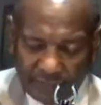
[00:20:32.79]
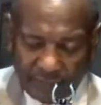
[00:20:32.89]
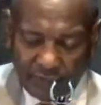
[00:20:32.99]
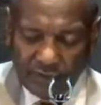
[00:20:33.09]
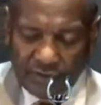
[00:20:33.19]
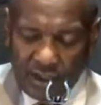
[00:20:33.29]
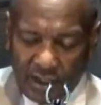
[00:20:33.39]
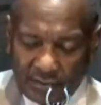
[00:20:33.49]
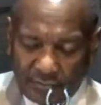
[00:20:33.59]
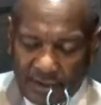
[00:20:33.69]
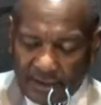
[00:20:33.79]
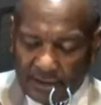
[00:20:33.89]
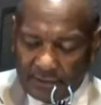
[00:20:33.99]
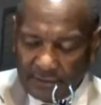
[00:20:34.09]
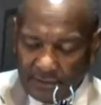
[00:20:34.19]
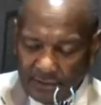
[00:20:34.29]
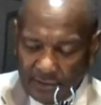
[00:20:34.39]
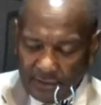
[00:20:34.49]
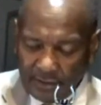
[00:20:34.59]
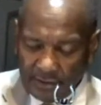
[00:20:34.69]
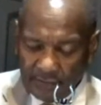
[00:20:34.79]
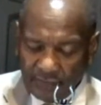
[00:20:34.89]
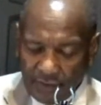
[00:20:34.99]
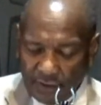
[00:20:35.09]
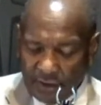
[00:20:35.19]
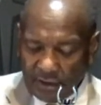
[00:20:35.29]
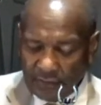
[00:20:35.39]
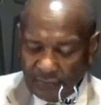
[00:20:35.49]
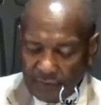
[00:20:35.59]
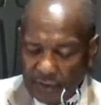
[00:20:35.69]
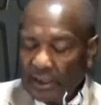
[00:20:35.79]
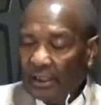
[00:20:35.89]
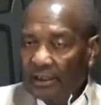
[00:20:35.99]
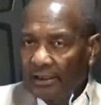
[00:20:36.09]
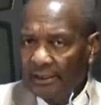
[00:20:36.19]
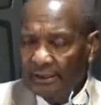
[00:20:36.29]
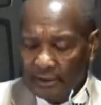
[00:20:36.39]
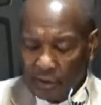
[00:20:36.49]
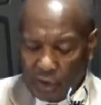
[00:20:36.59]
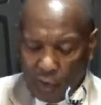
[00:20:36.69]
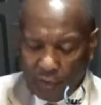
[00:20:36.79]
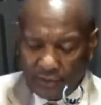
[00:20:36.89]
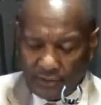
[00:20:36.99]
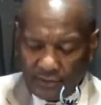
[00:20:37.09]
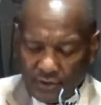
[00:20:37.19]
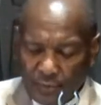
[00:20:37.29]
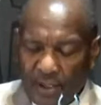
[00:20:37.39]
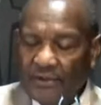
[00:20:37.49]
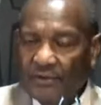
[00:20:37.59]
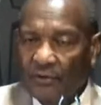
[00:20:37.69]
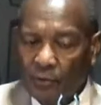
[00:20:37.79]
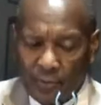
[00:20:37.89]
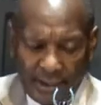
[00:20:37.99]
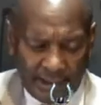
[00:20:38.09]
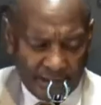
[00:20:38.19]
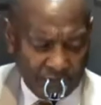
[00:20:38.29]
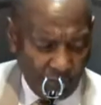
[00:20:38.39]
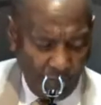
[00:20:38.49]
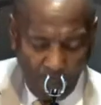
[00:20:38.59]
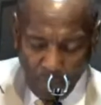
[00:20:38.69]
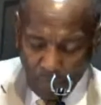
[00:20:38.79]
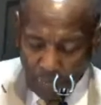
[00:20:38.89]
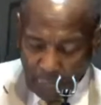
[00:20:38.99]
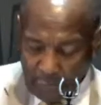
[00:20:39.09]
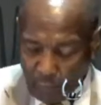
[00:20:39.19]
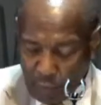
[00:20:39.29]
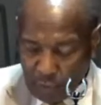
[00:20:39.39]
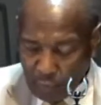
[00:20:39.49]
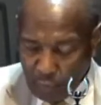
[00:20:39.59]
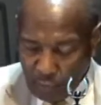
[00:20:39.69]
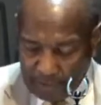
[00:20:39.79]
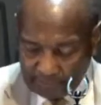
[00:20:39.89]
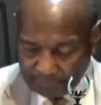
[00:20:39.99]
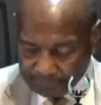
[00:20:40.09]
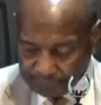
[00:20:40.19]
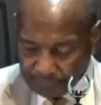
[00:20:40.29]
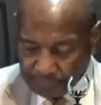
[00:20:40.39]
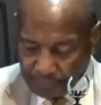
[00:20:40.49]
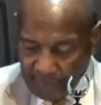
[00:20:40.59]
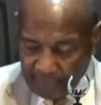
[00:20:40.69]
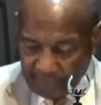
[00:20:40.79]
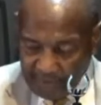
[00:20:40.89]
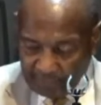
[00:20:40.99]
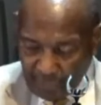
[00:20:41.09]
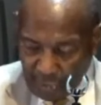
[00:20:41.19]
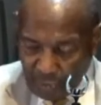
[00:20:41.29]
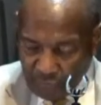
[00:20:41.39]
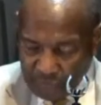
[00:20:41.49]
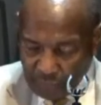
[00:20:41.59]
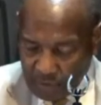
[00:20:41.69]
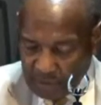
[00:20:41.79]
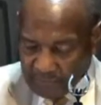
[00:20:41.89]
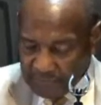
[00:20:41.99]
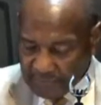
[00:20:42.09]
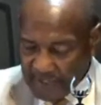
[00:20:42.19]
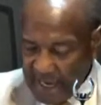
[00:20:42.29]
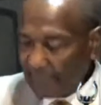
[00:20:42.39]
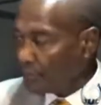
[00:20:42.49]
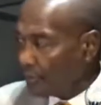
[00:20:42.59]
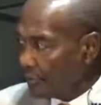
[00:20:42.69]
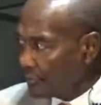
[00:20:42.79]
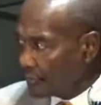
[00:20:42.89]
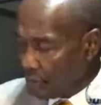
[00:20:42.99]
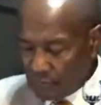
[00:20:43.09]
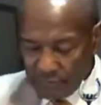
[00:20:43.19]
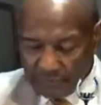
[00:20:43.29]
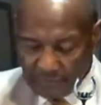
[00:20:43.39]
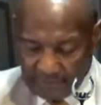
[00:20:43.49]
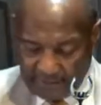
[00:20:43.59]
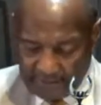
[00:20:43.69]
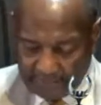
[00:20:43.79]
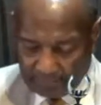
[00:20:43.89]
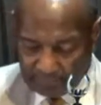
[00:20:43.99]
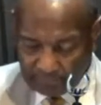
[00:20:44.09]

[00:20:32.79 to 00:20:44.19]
First, God made it very, very clear, according to Spencer on page 101, that Moses was his absolute chosen leader.